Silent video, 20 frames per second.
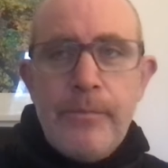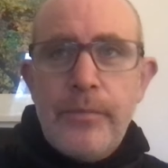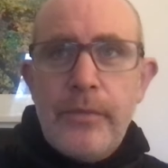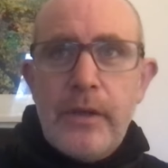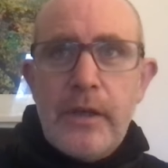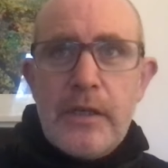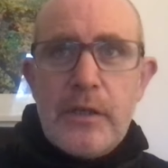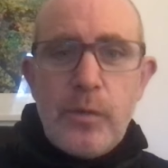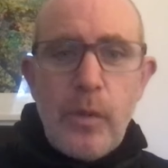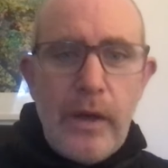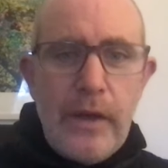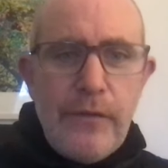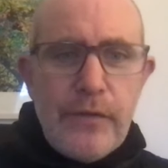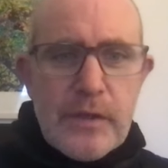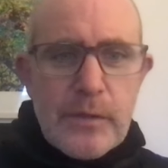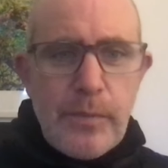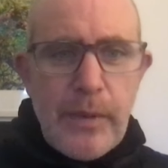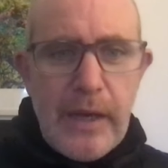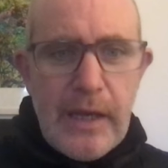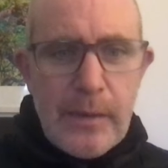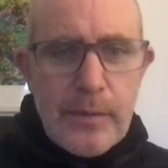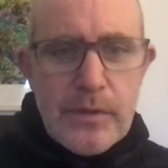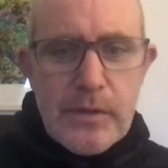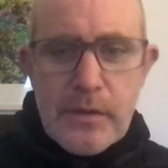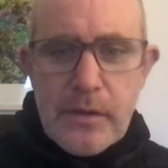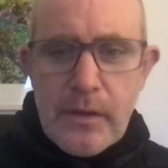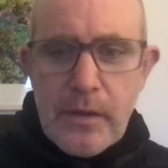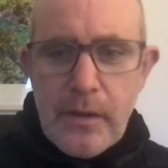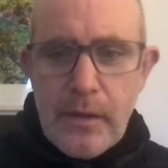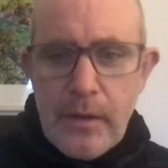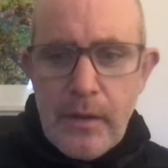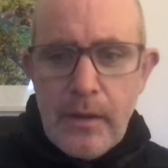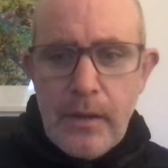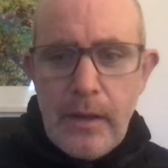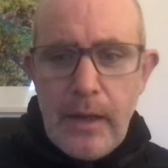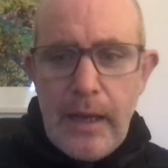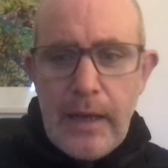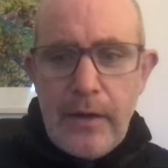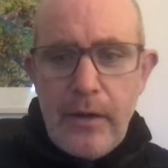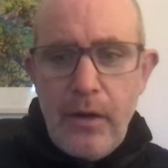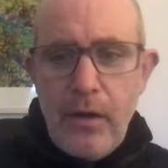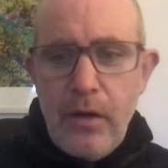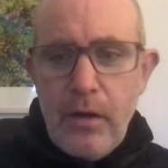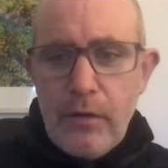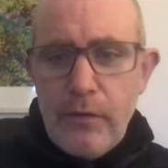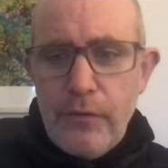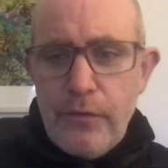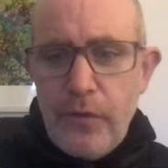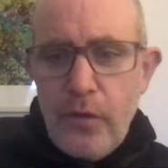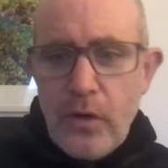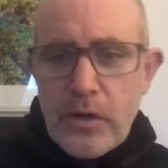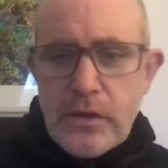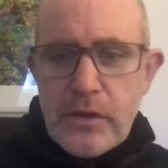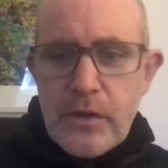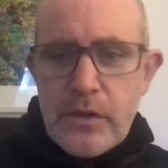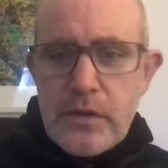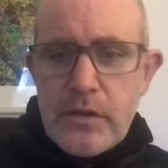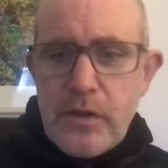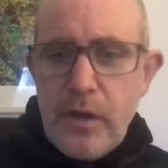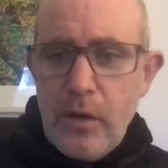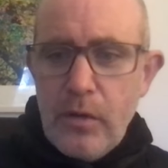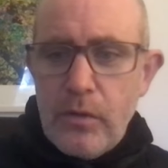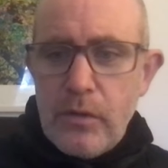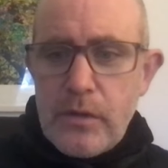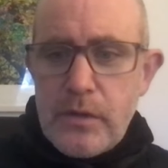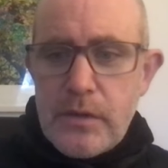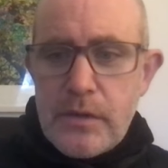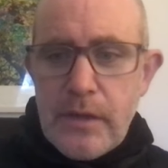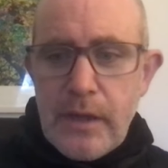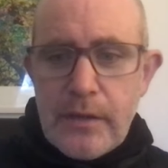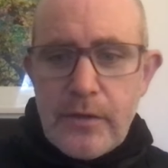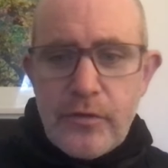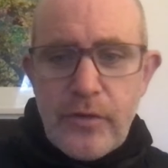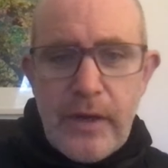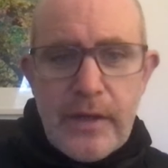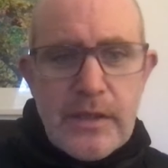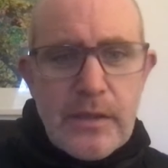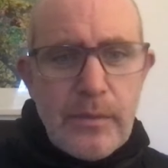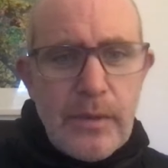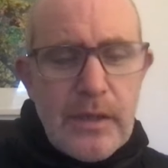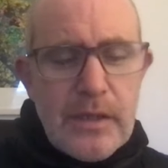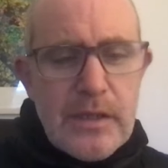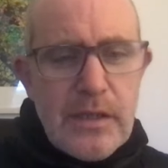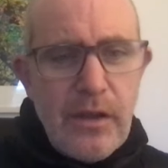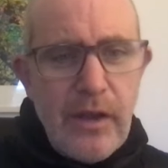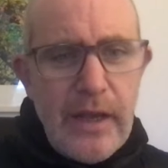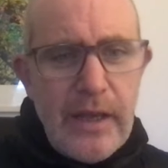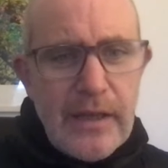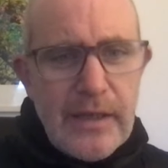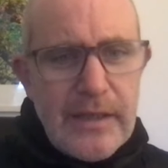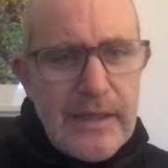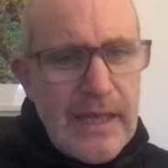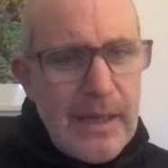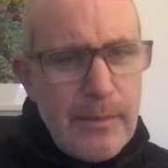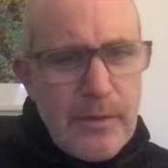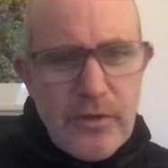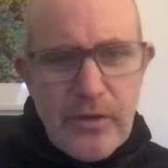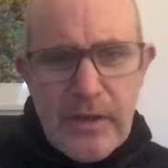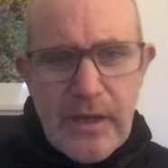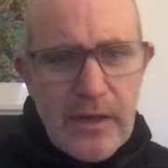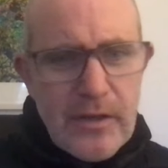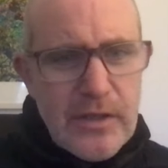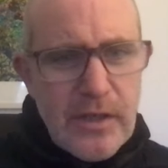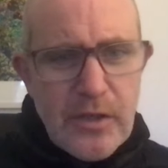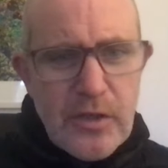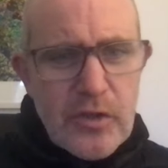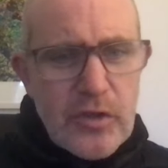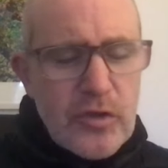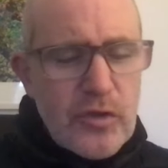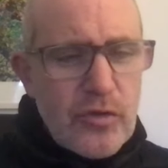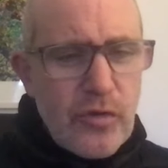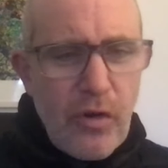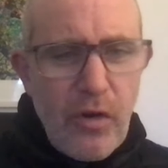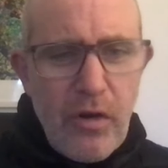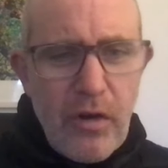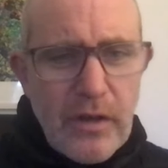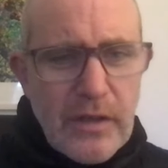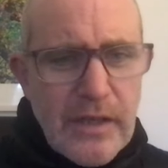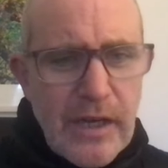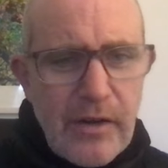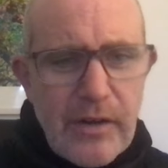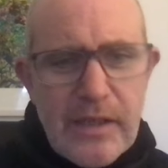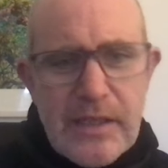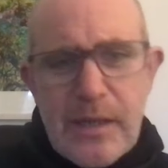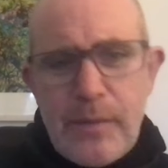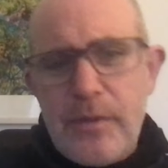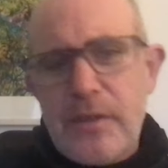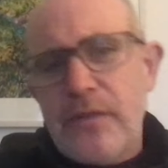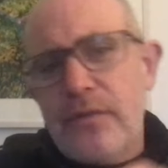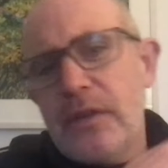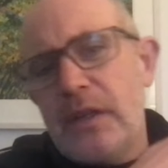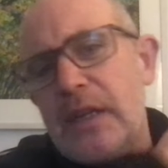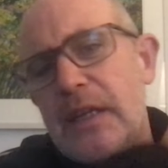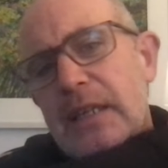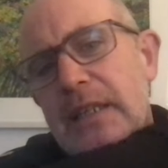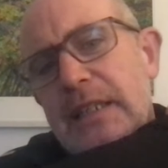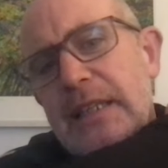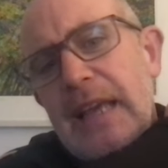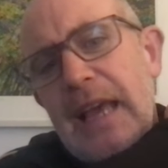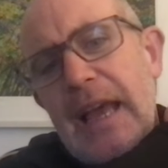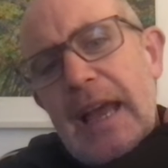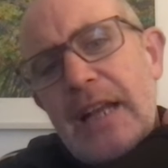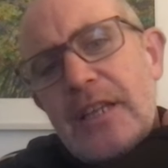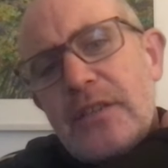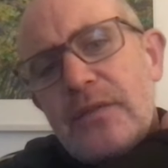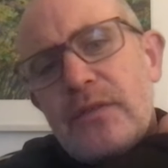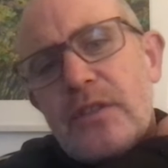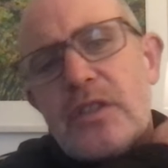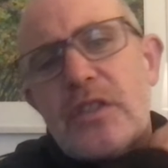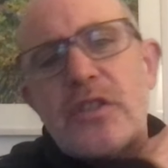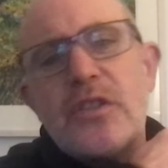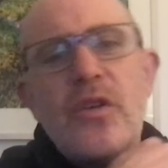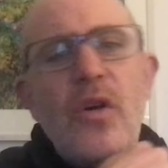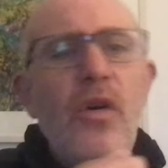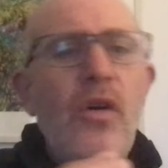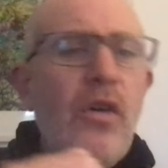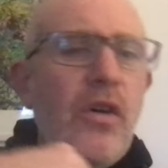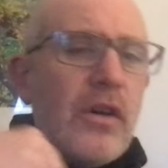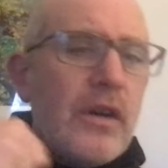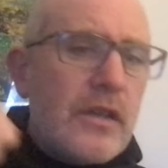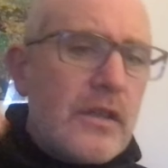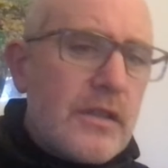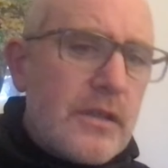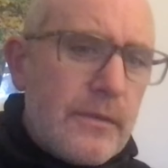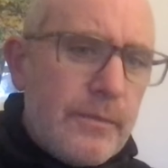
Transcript: his wife, his babes, and all unfortunate souls that trace him in his line. And the imagery there is extraordinary. This image of the edge of the sword.